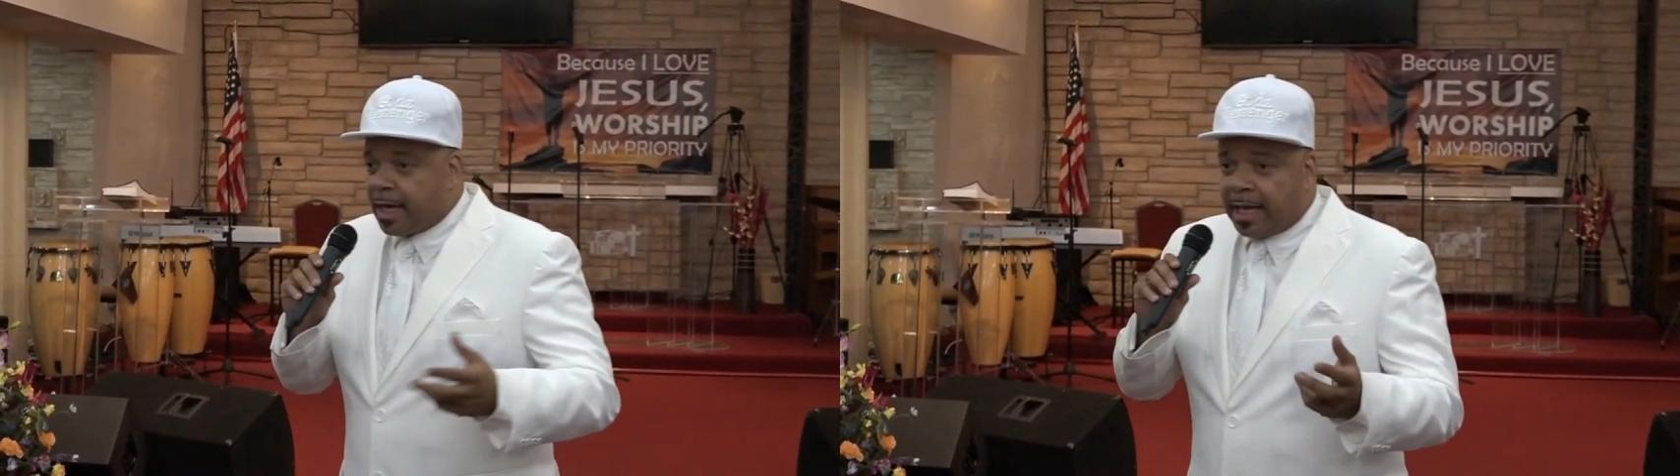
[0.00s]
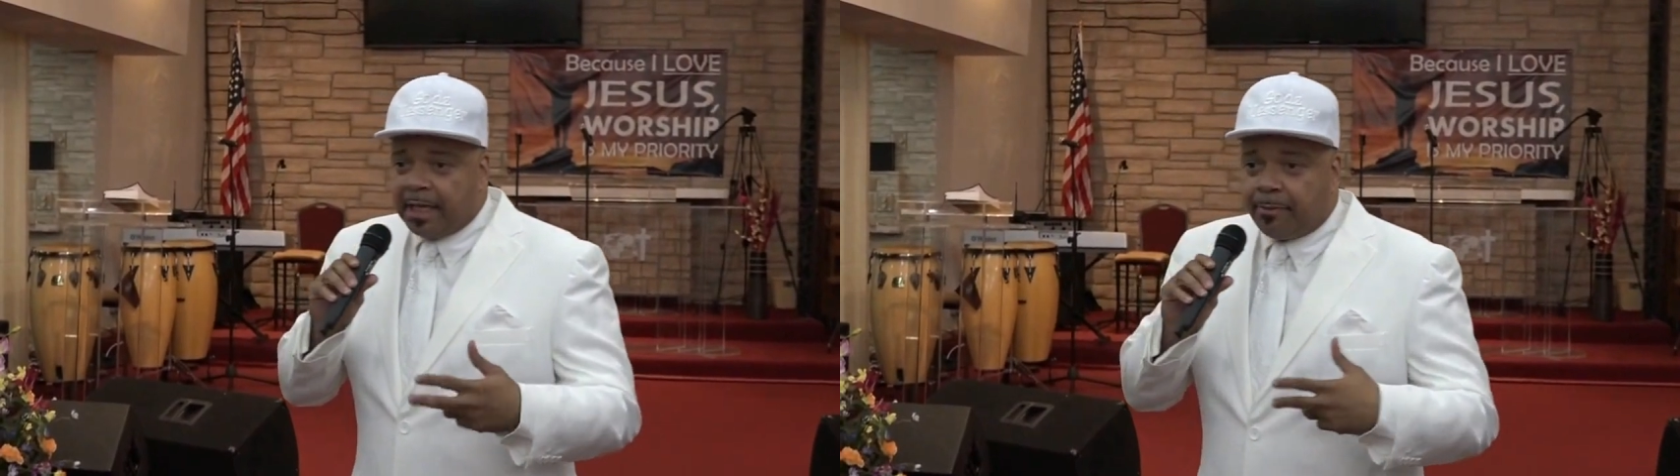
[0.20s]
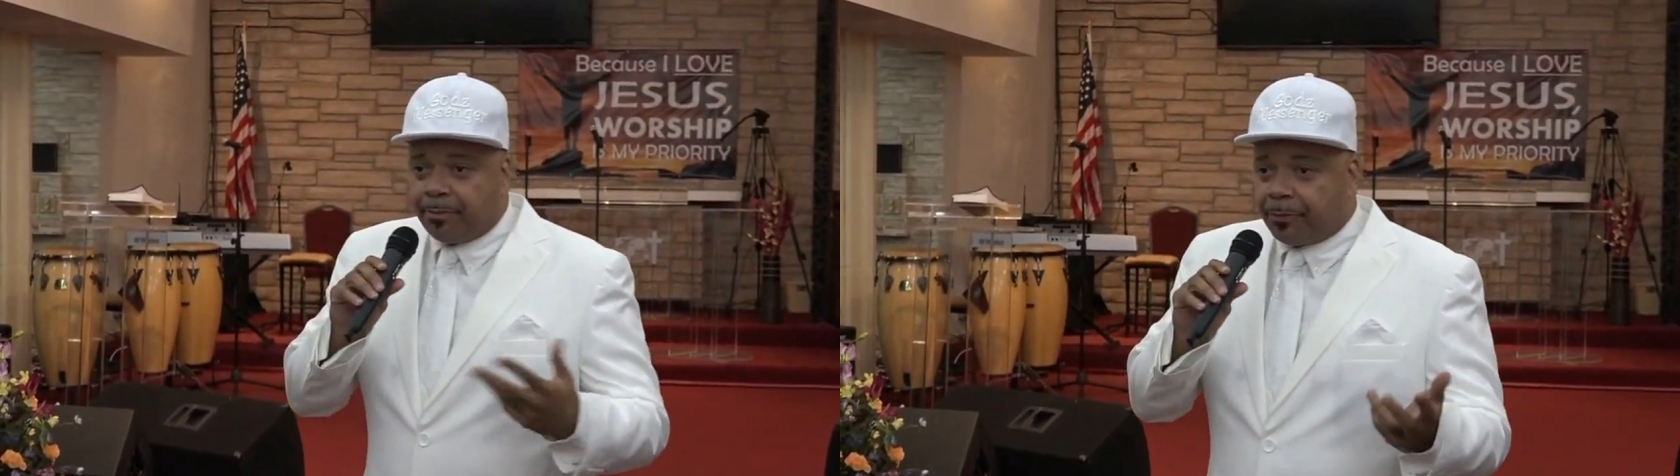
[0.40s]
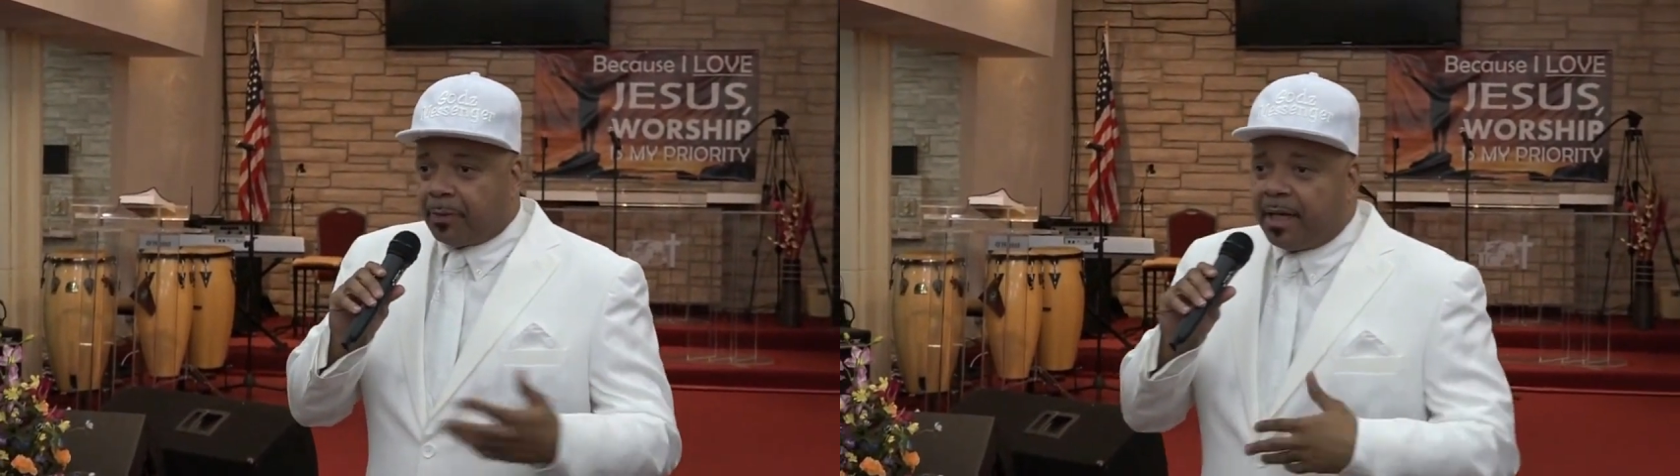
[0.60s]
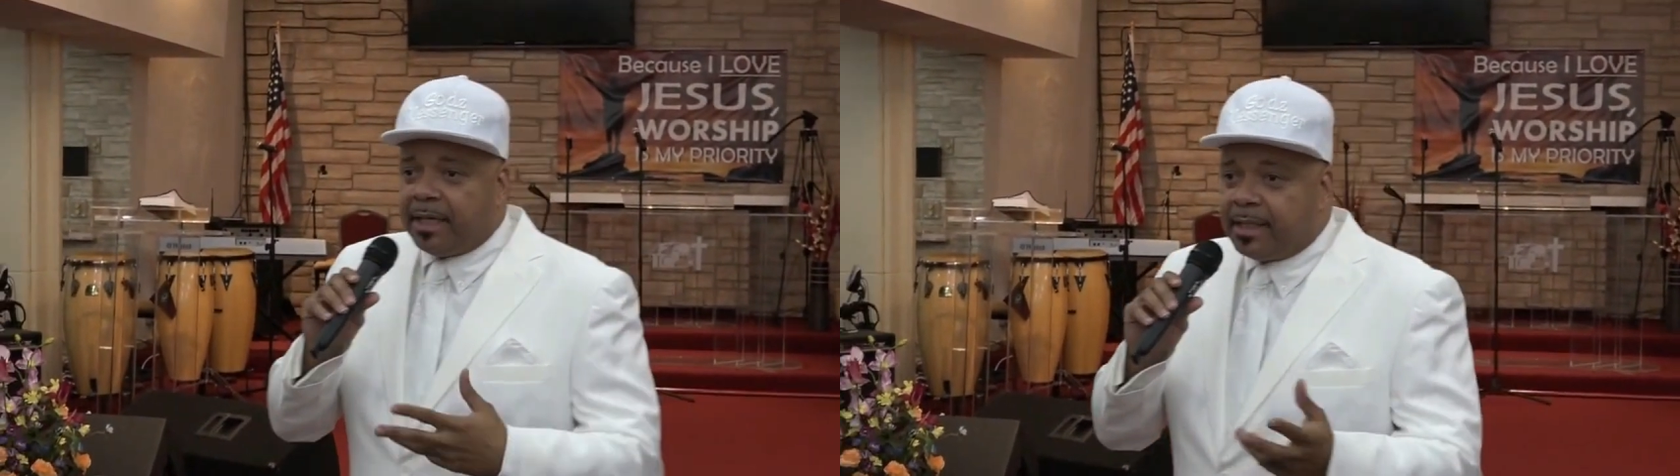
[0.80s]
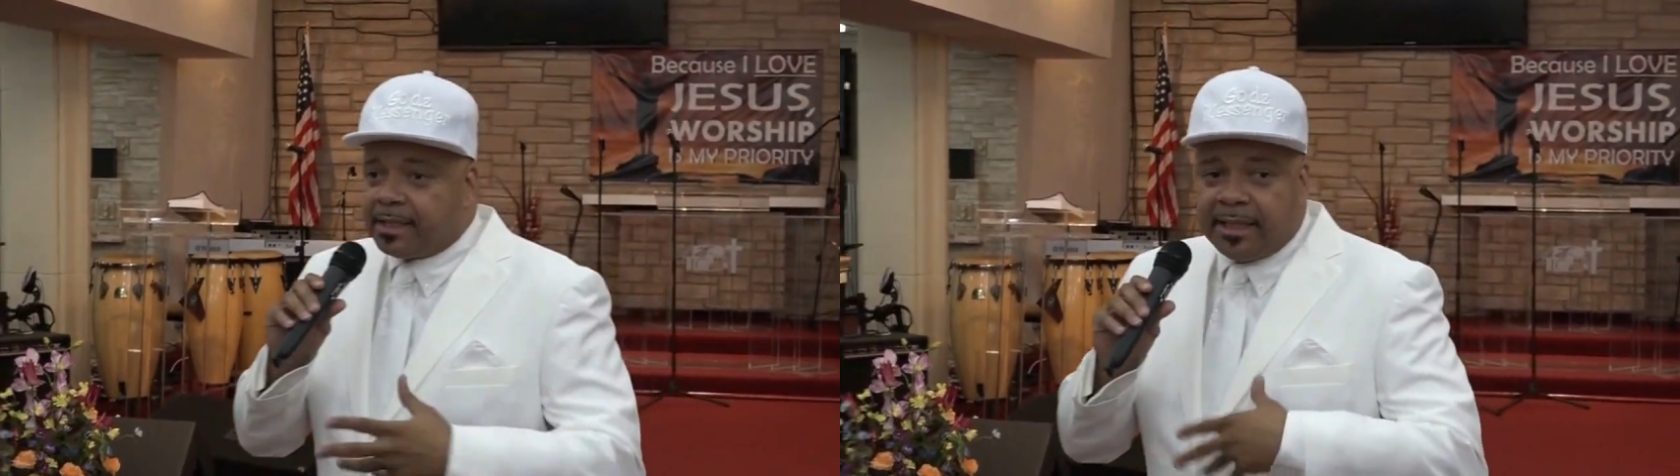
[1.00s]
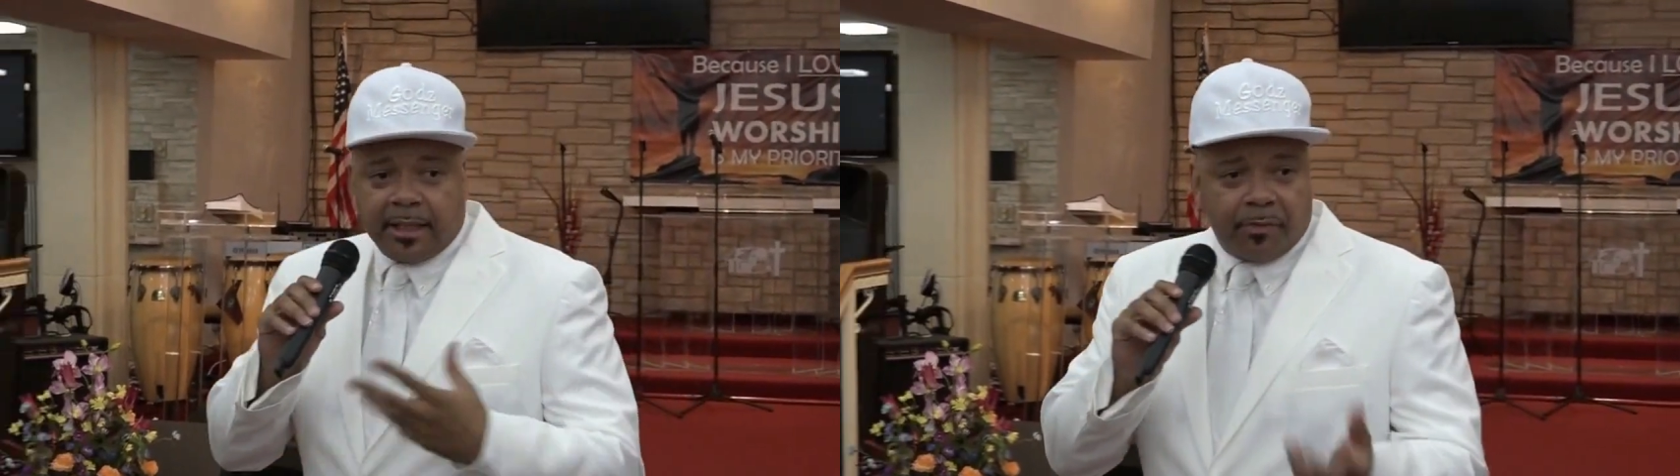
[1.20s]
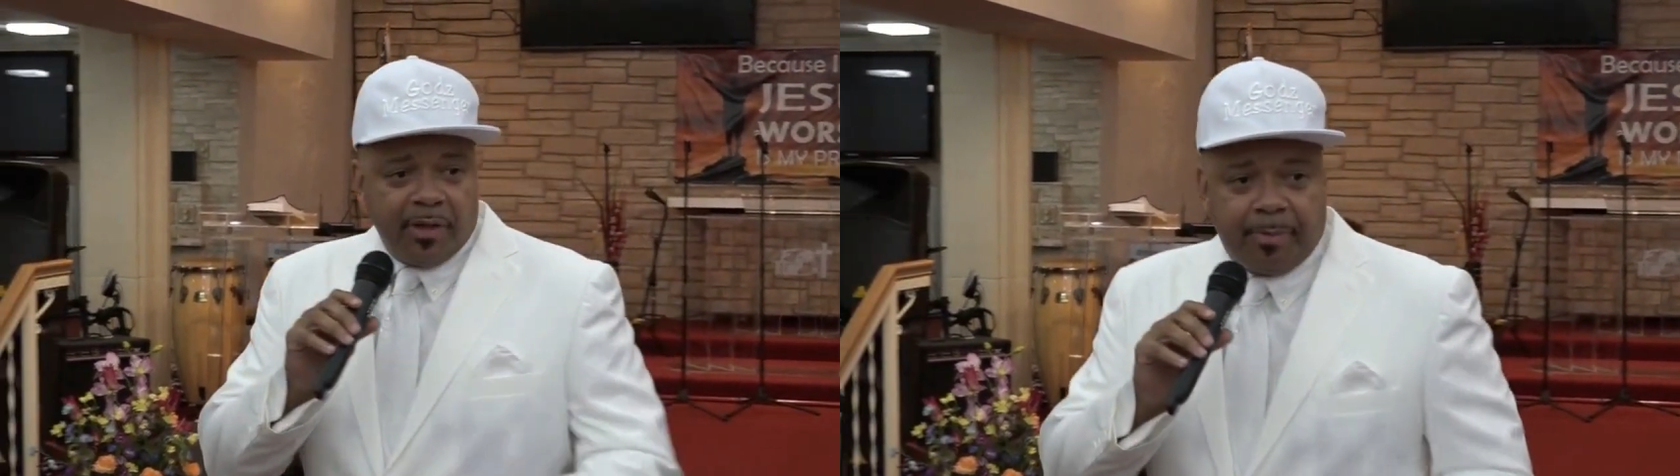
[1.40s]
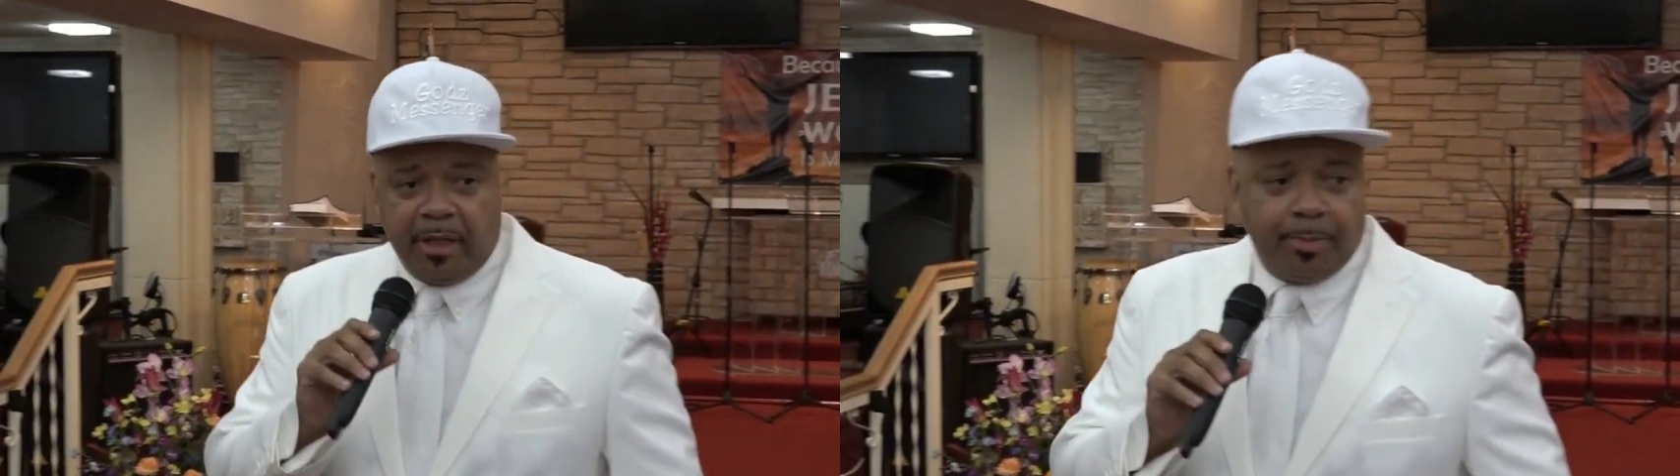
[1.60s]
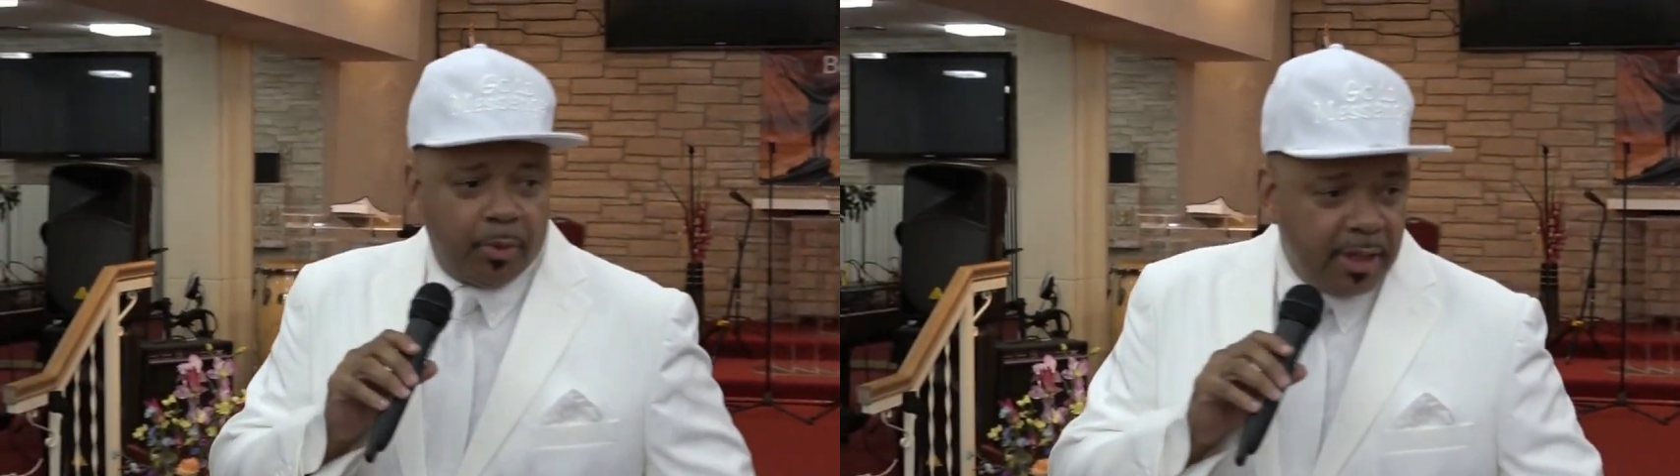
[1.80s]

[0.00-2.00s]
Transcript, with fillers: I need, I need to see three people.